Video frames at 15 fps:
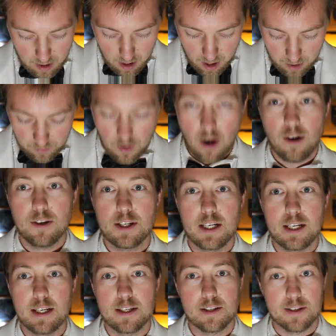
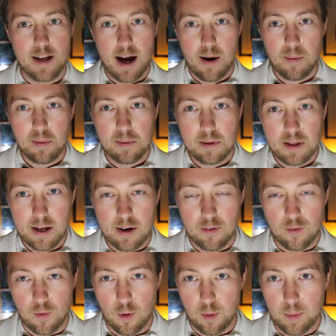Havarti is not really
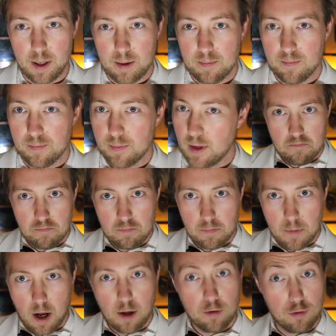there for me.
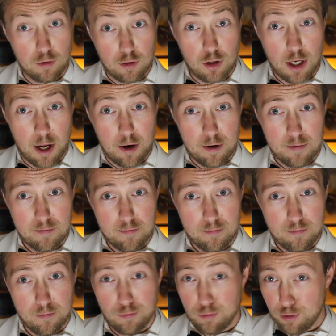On to the cheddar
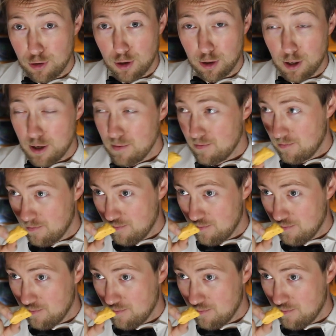with jerky.